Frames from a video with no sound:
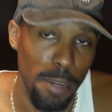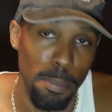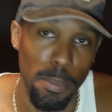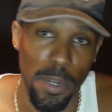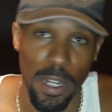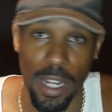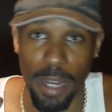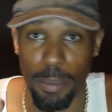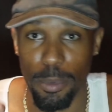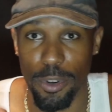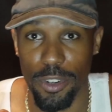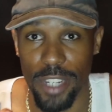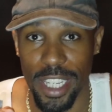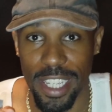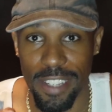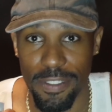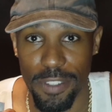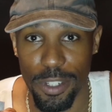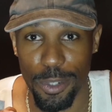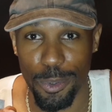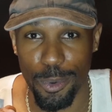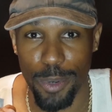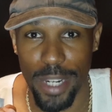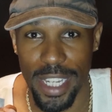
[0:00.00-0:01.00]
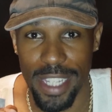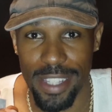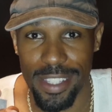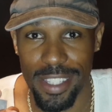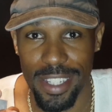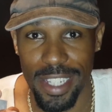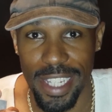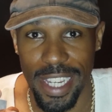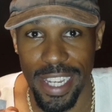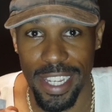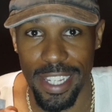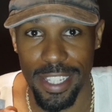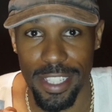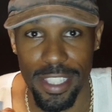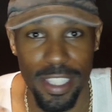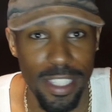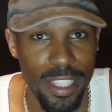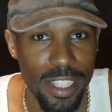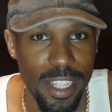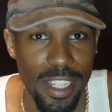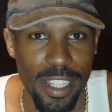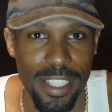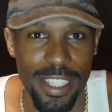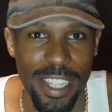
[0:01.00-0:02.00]
But I'm going to give it away today.
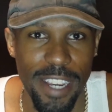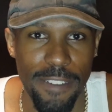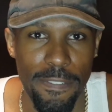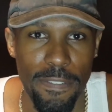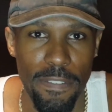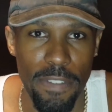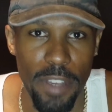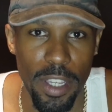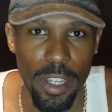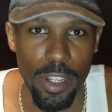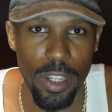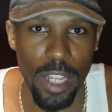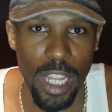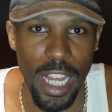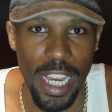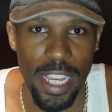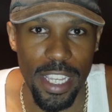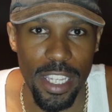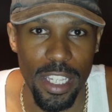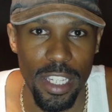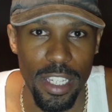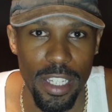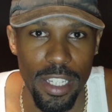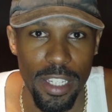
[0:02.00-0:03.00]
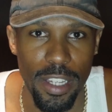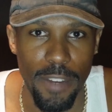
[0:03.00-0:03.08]
Just because I feel like it.